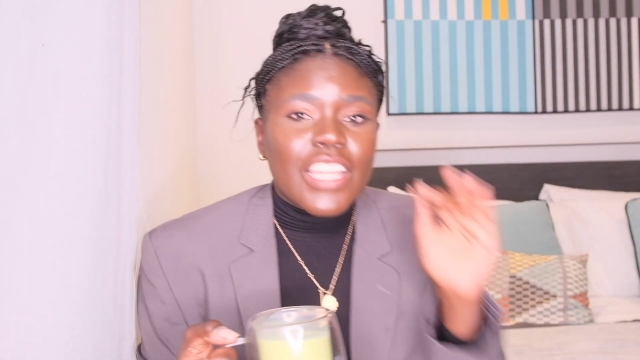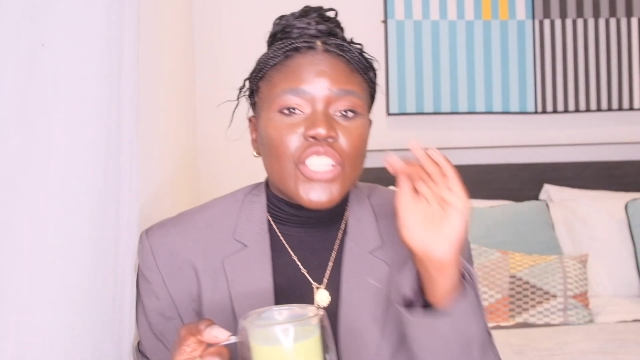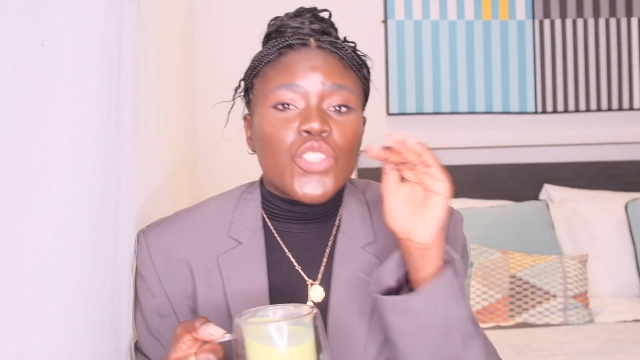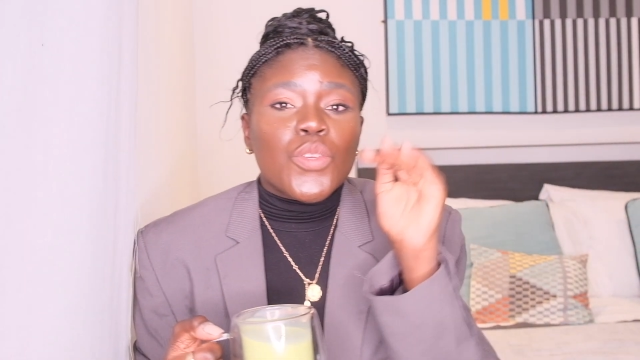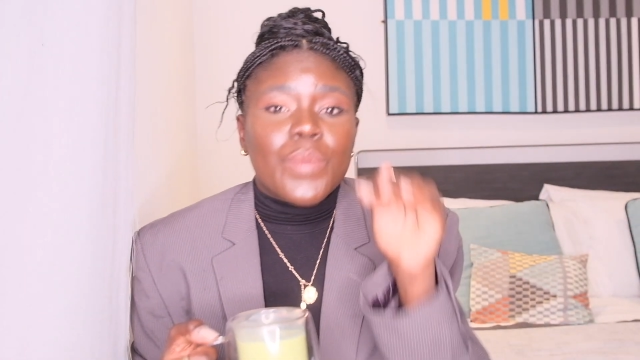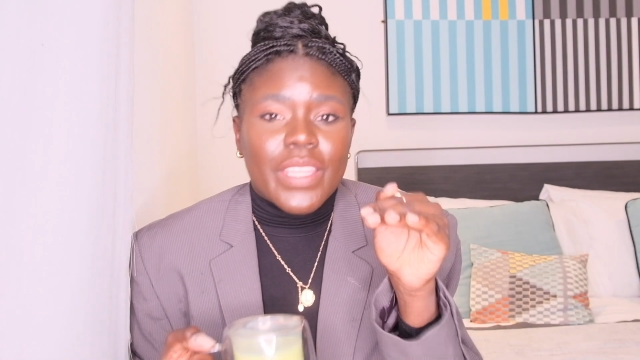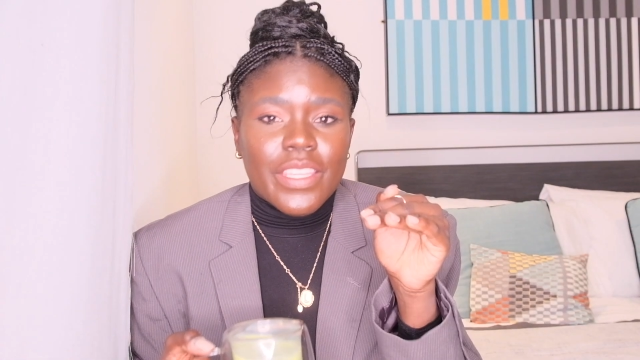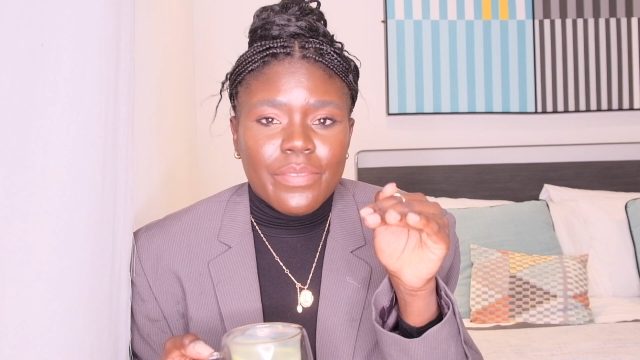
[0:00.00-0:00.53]
to
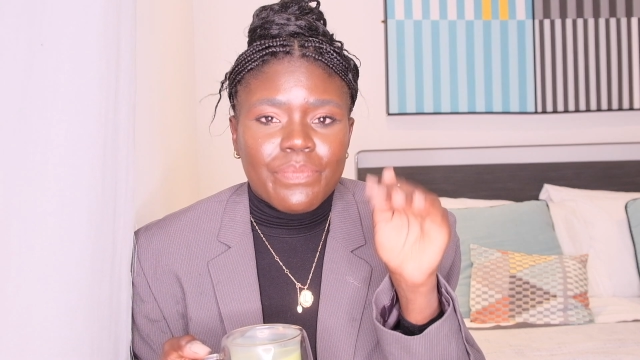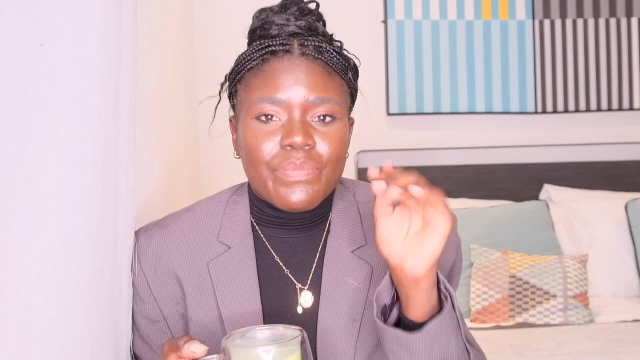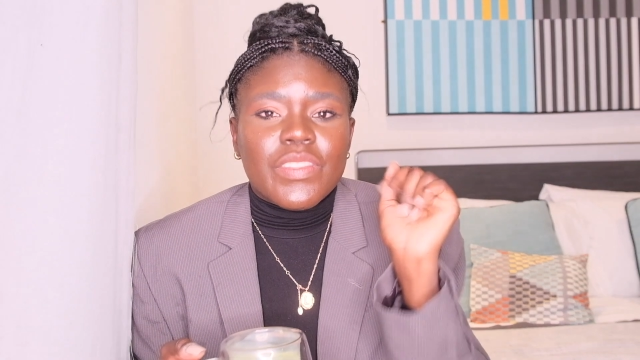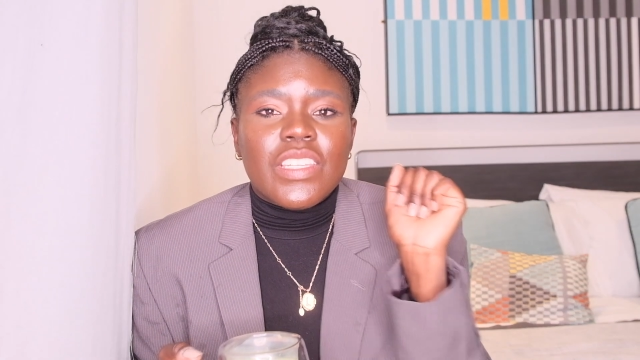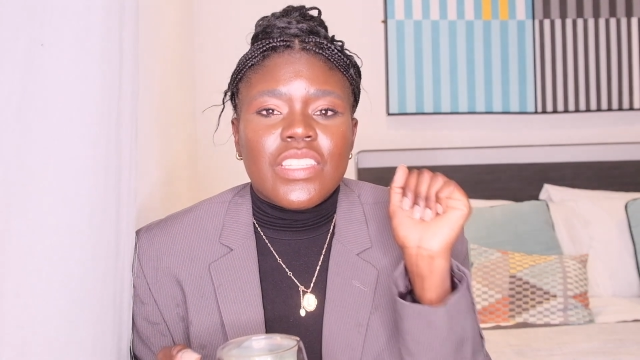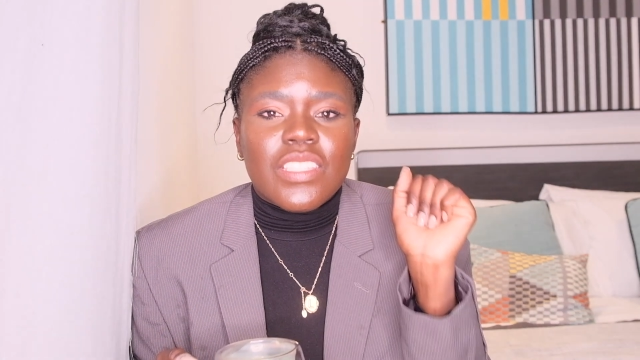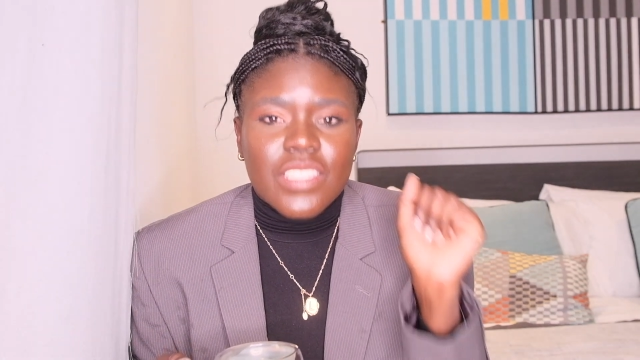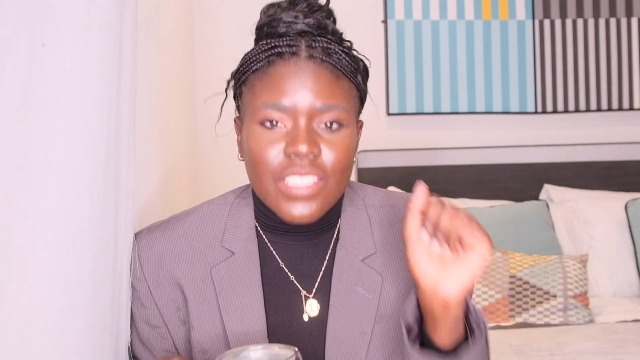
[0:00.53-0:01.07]
be
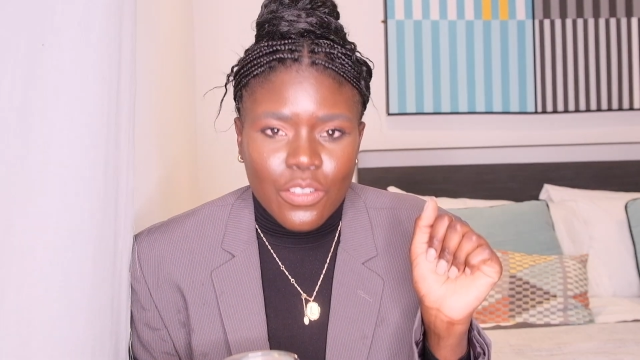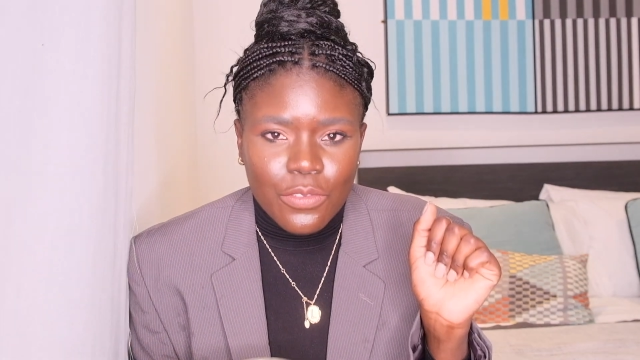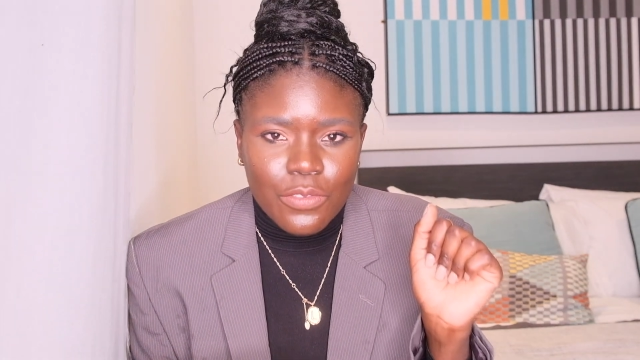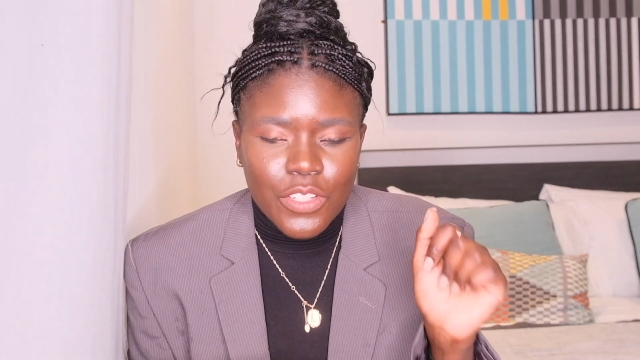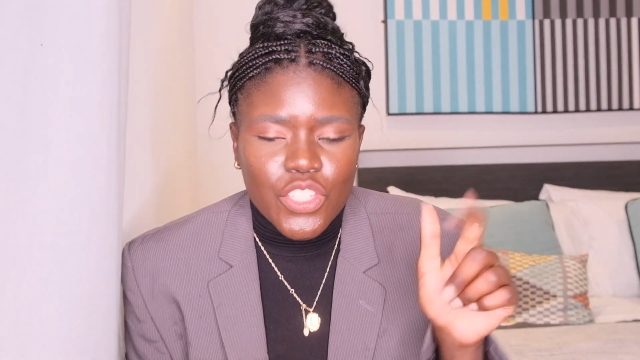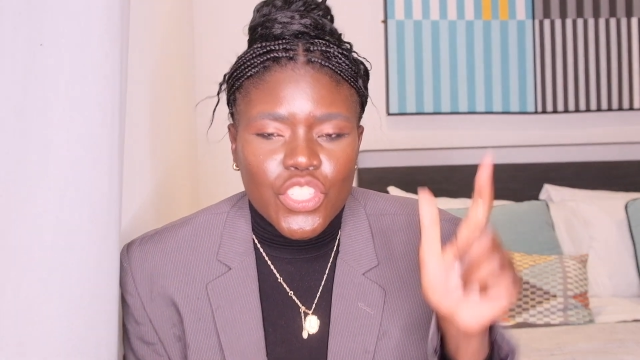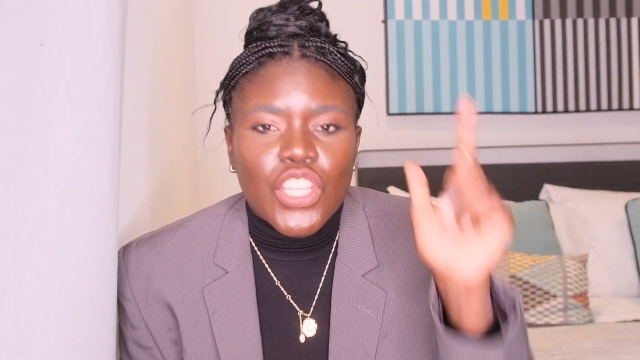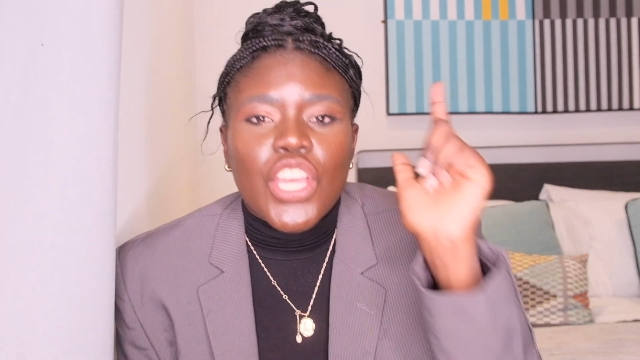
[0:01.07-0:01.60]

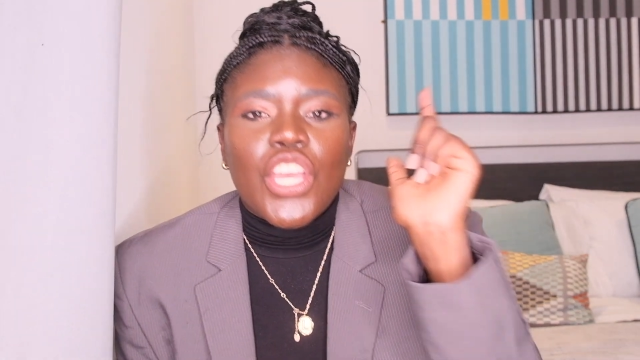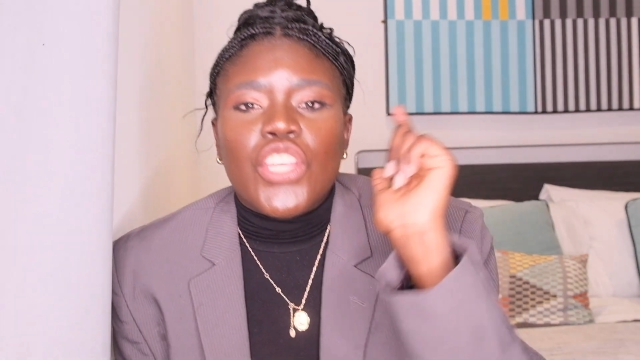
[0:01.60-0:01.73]
selfish.